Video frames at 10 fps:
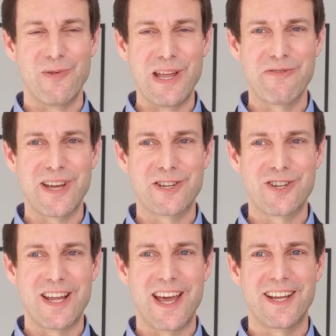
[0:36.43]
We have
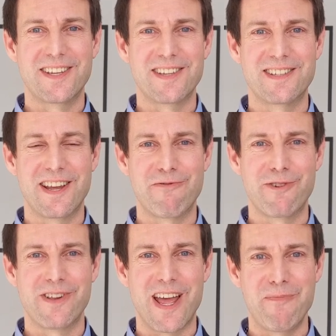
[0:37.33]
actually had
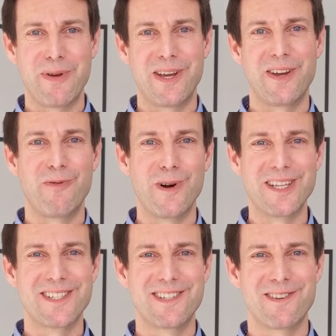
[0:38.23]
several epic
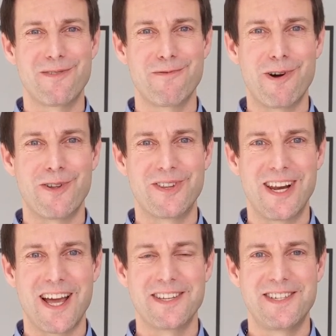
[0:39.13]
wins throughout the
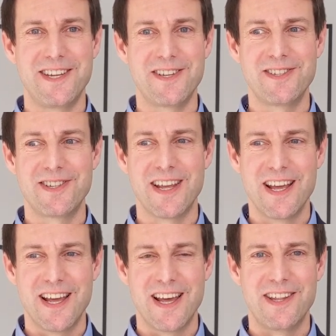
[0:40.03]
last years,
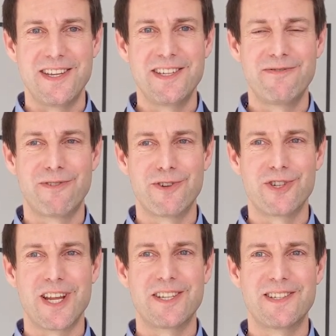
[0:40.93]
and these for a
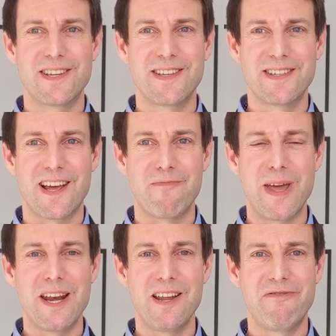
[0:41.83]
geneticist are
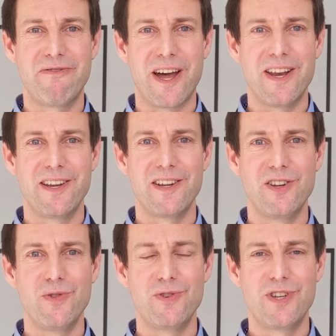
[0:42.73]
mainly finding
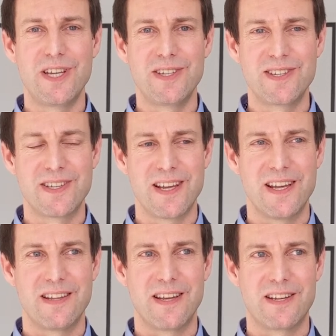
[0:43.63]
new genes
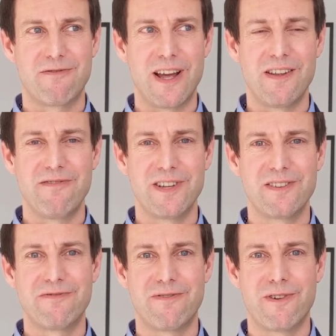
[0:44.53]
that are
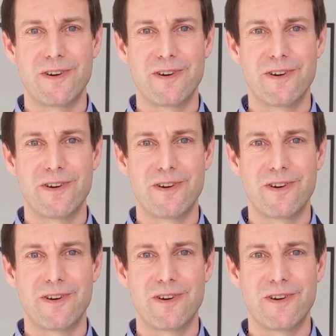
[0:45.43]
relevant for